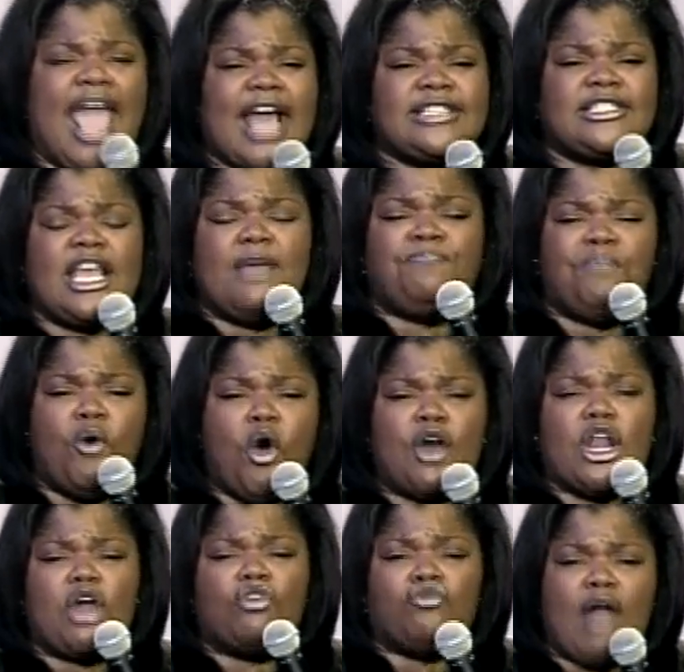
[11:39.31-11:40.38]
nasty
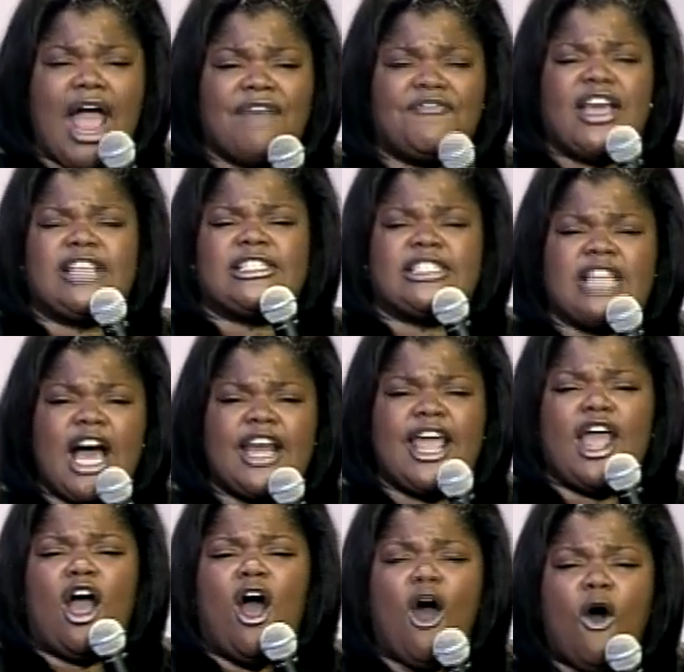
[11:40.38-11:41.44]
pornographic
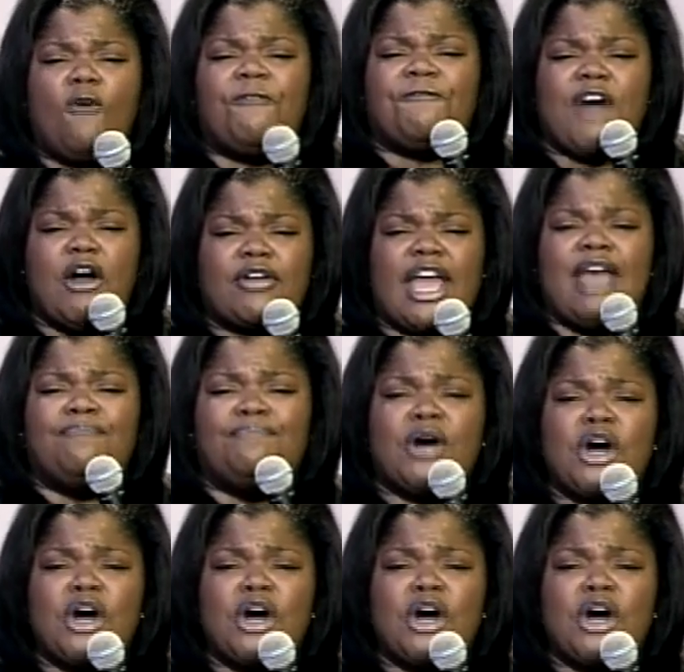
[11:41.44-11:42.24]
slutty hoe funky